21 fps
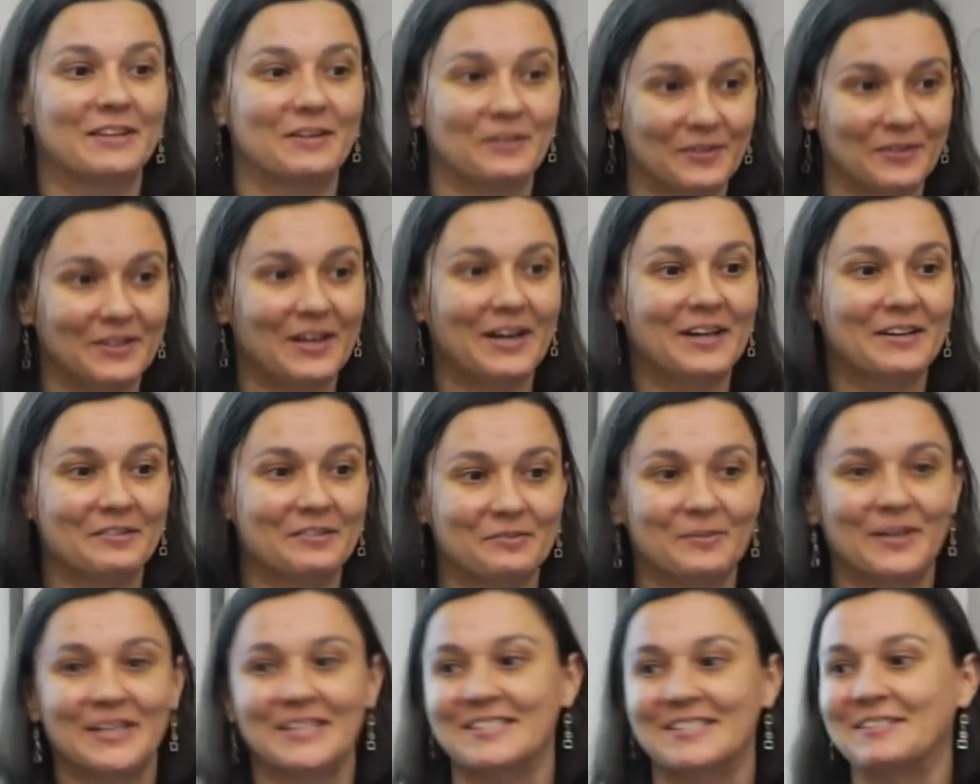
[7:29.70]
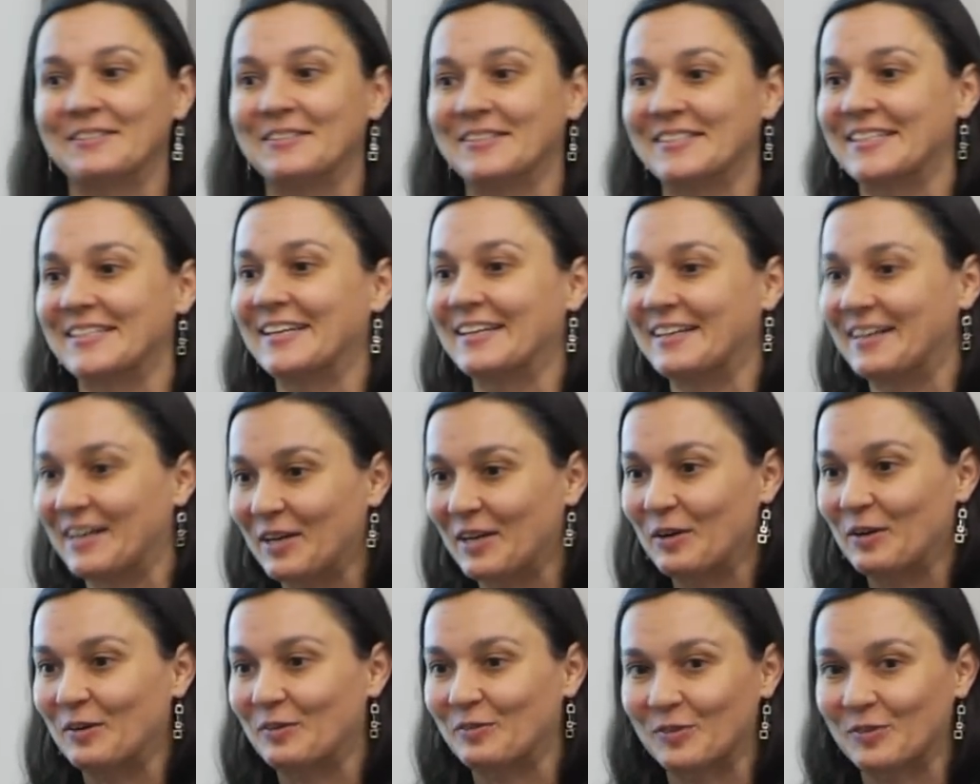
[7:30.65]
So a lot of my students get
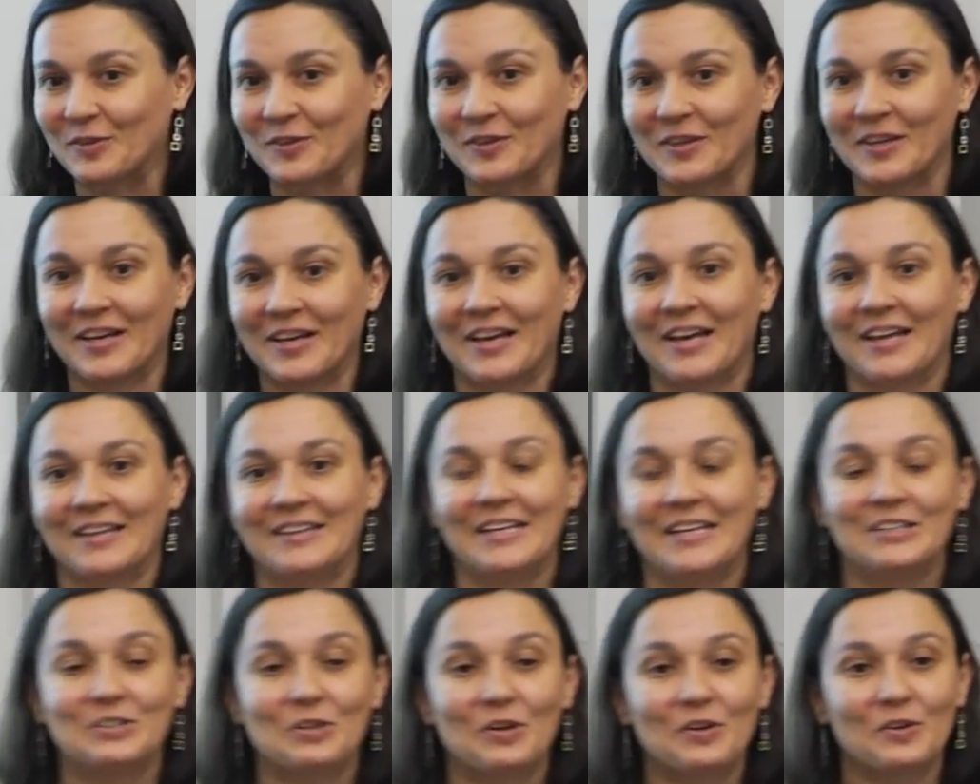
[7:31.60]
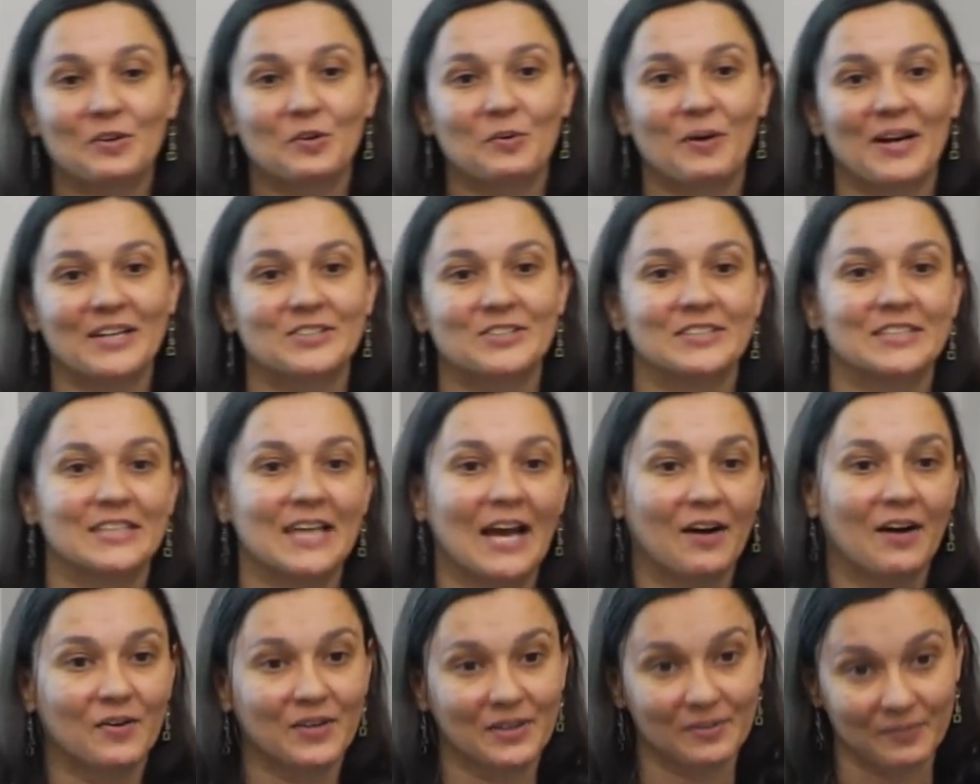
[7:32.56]
hired for the eternal question,
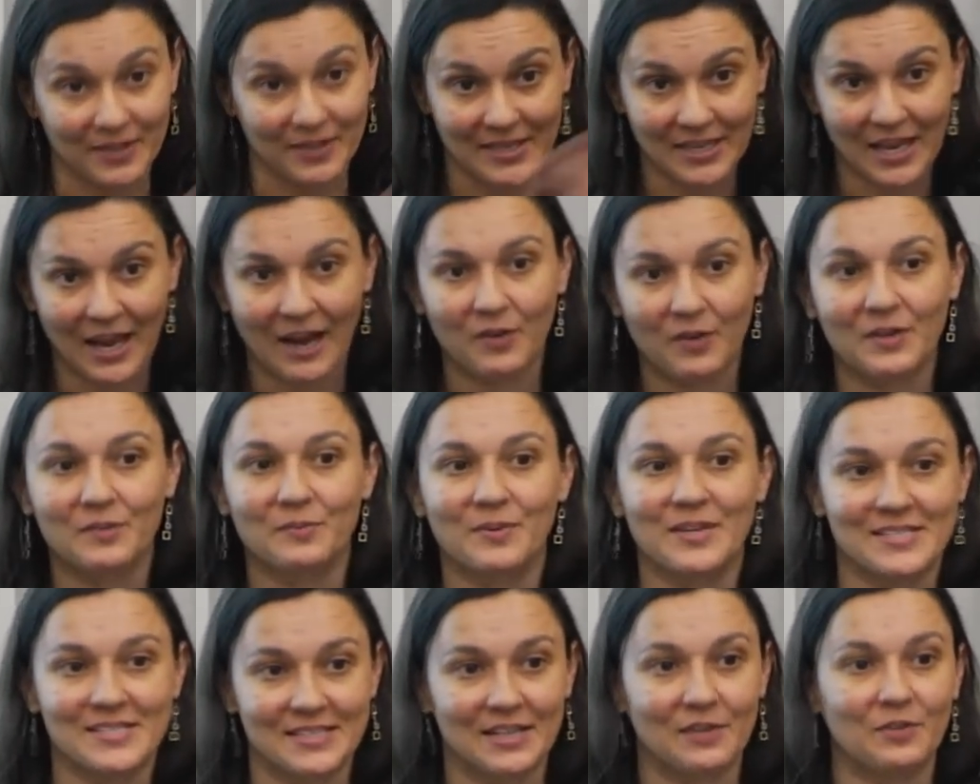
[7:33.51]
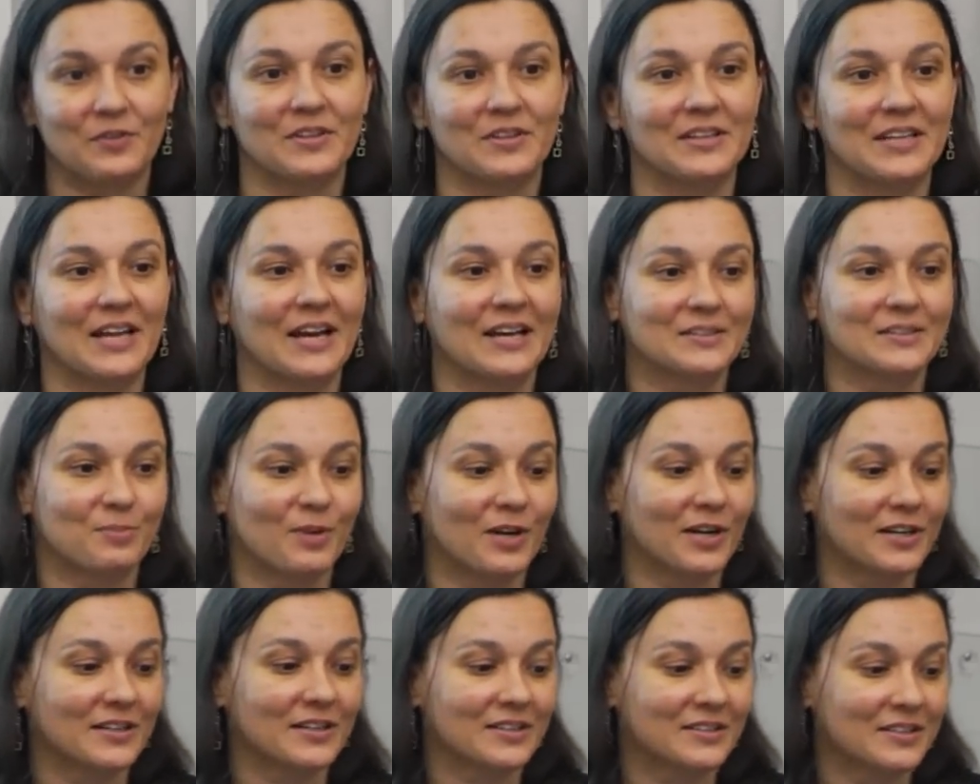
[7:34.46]
how can we sell the next
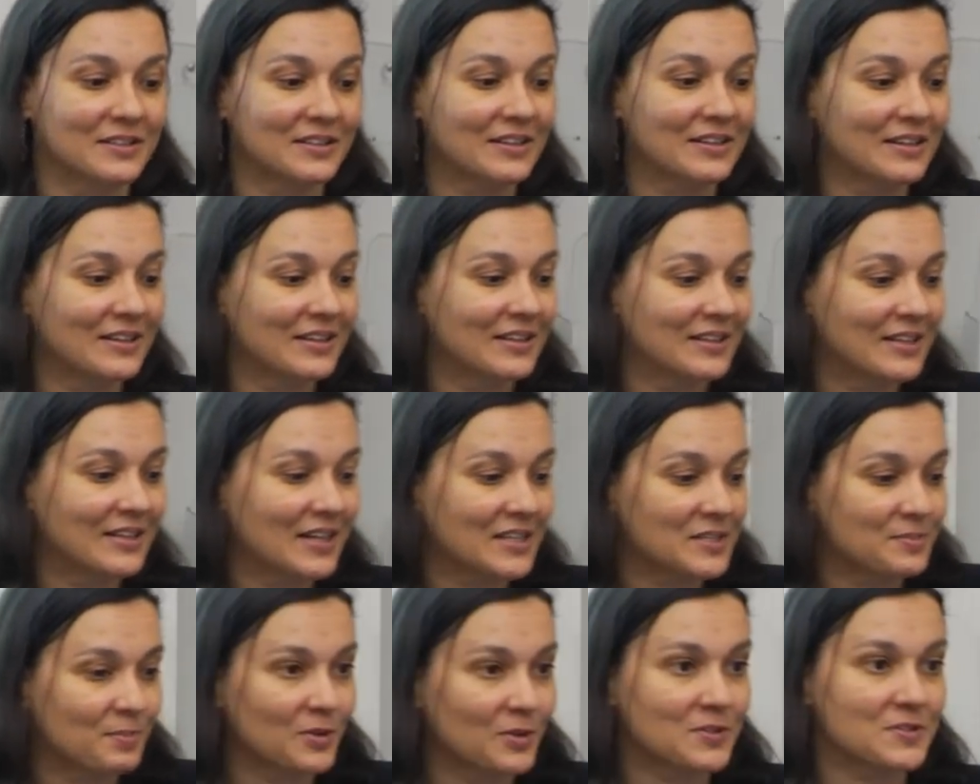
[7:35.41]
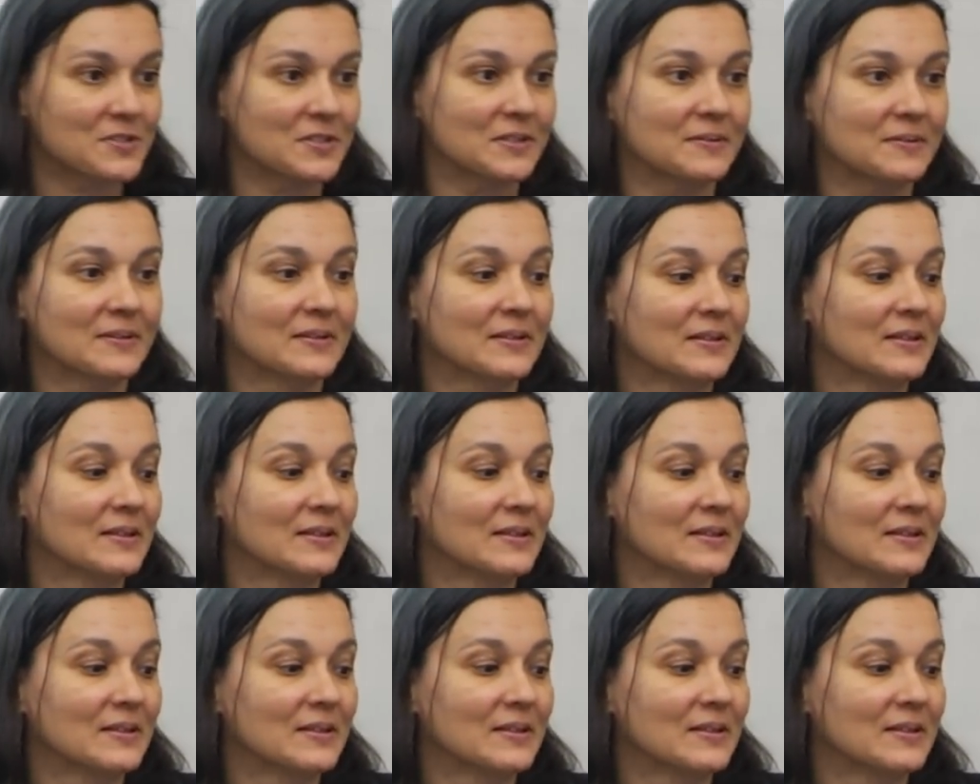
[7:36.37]
product to the next person?